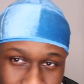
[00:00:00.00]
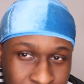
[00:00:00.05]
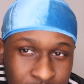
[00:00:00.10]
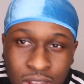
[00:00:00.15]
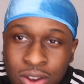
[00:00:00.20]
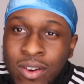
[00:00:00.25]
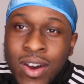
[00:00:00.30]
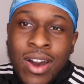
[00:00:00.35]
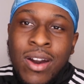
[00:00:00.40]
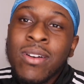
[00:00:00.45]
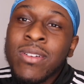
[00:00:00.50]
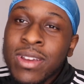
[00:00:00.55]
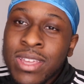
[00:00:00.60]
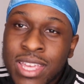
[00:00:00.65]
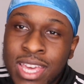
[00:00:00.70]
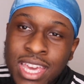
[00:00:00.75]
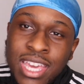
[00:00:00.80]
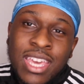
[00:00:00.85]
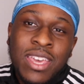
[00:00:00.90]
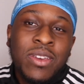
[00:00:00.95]
Go out,
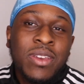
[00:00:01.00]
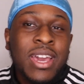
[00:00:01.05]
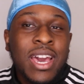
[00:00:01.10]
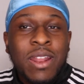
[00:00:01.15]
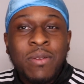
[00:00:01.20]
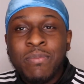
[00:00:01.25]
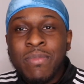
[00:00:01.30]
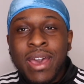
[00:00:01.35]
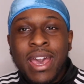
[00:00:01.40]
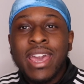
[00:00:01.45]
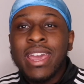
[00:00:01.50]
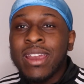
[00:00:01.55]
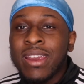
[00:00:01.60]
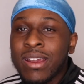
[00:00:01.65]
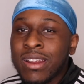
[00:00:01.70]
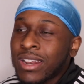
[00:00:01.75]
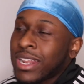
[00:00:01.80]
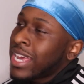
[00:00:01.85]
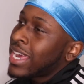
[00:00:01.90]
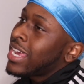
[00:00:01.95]
kick it, got a bad
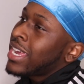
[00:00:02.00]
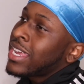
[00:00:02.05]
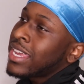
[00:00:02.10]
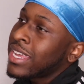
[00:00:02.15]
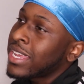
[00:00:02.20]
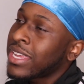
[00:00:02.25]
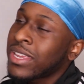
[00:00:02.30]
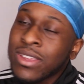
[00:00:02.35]
hair day.